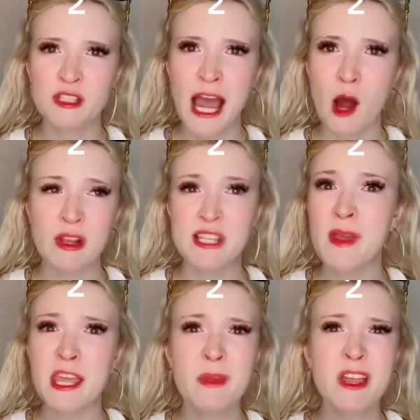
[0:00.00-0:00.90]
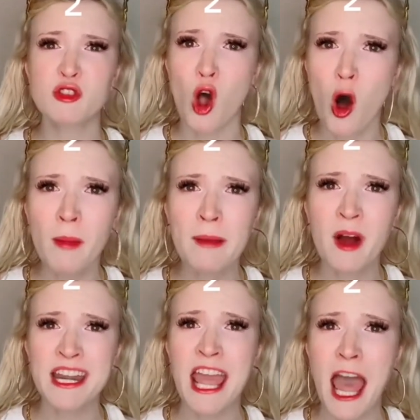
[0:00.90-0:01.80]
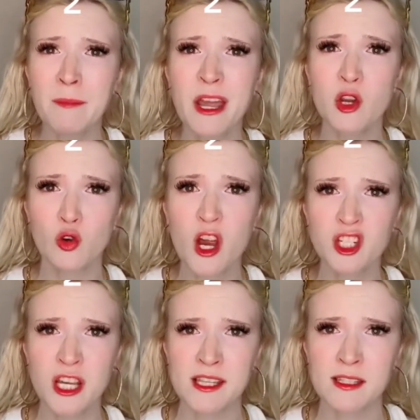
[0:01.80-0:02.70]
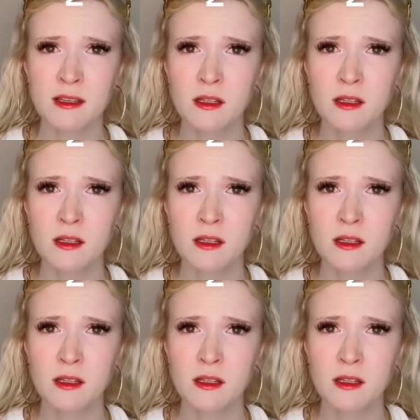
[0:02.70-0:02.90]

down. It's making me lose all my money and my crushes.